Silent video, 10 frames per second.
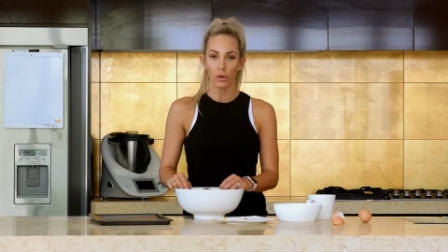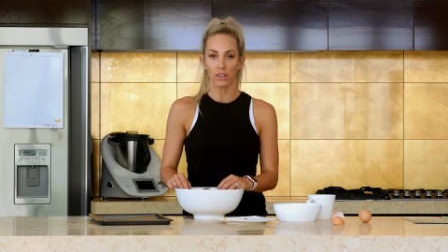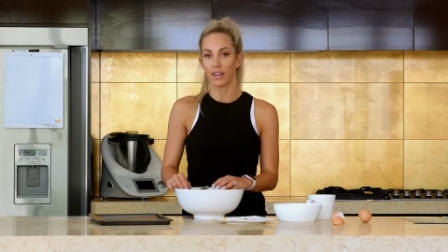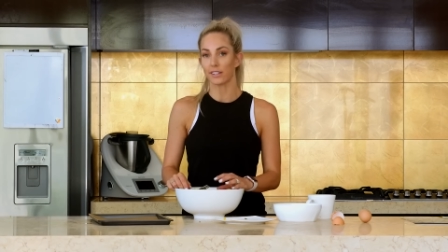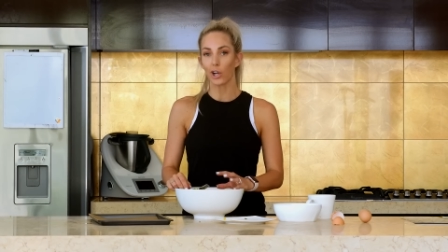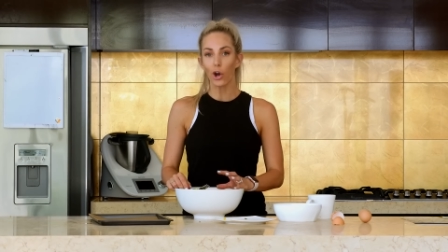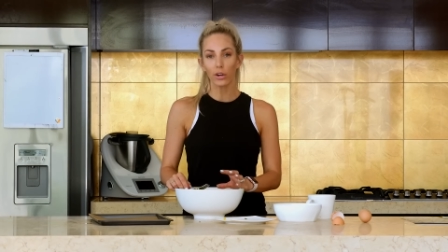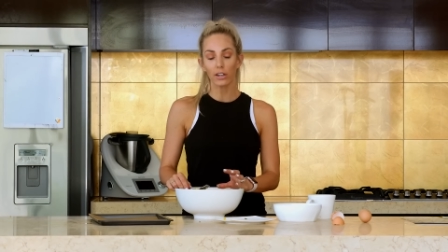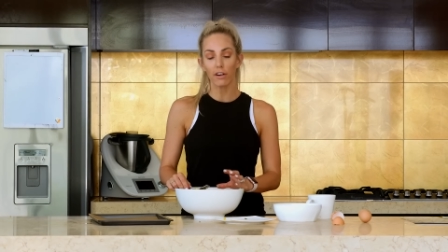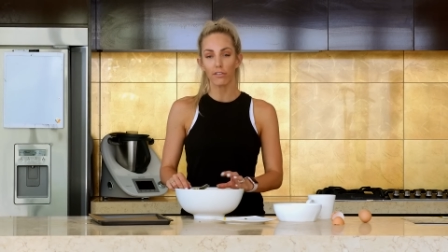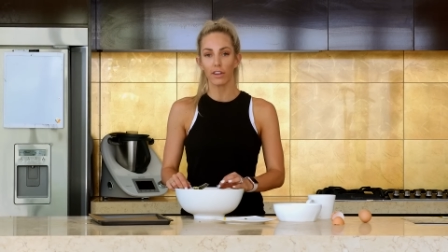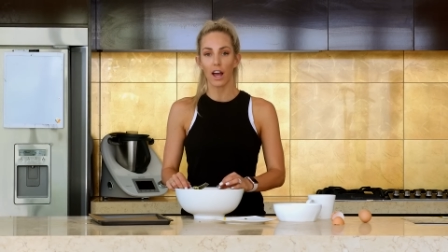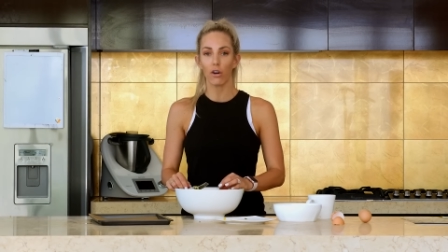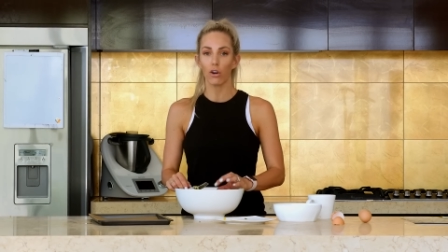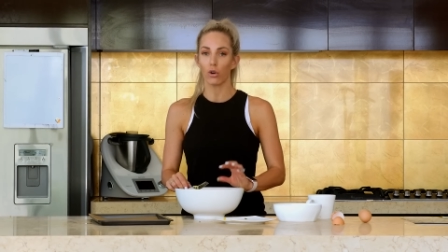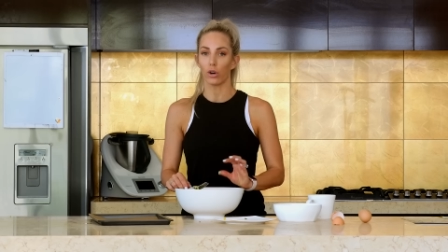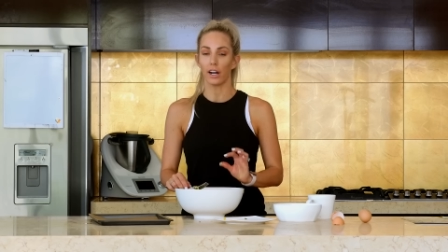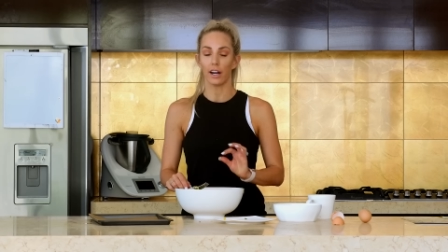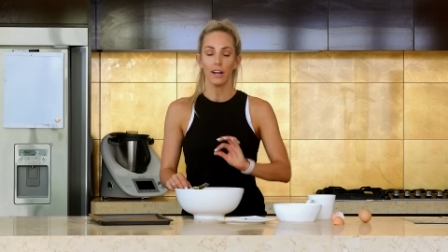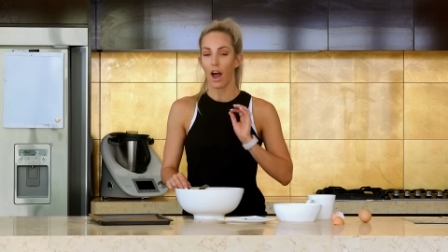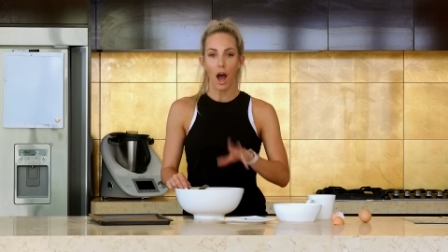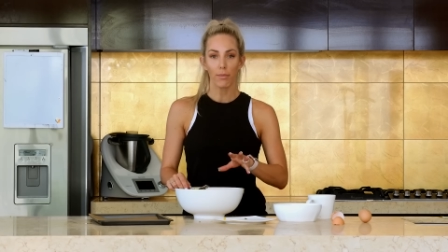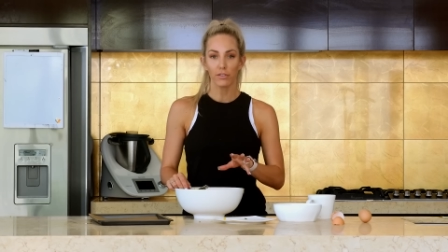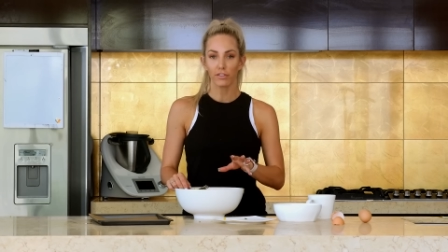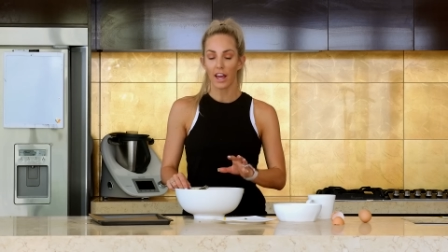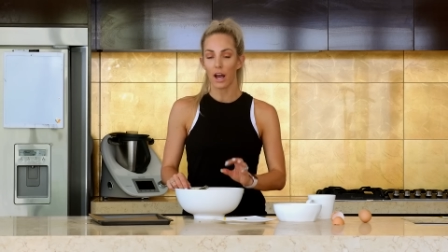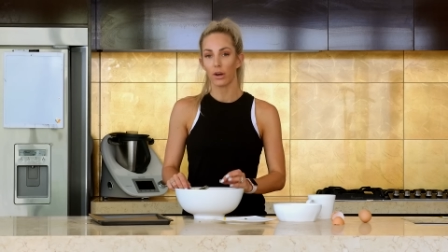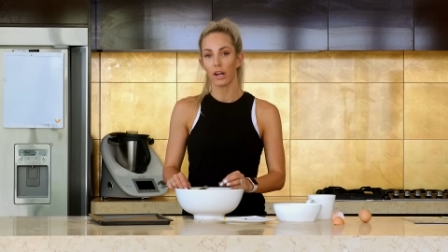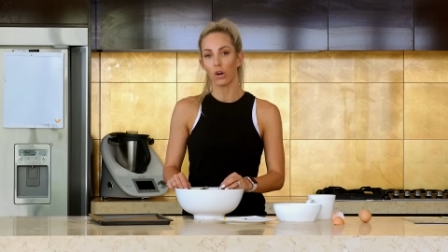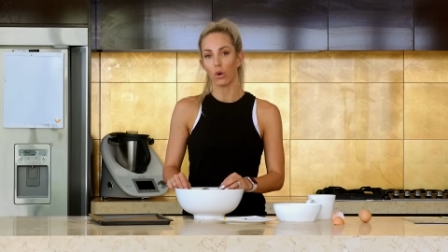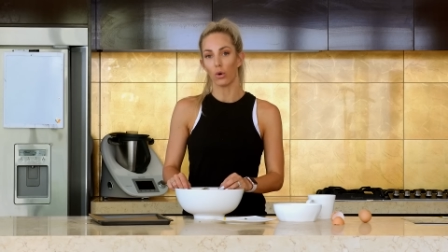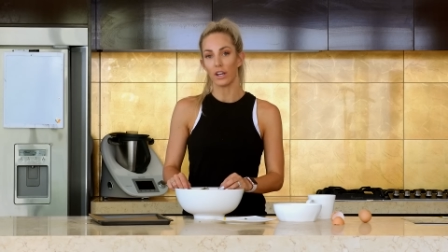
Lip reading: whether that's coconut flour or almond flour or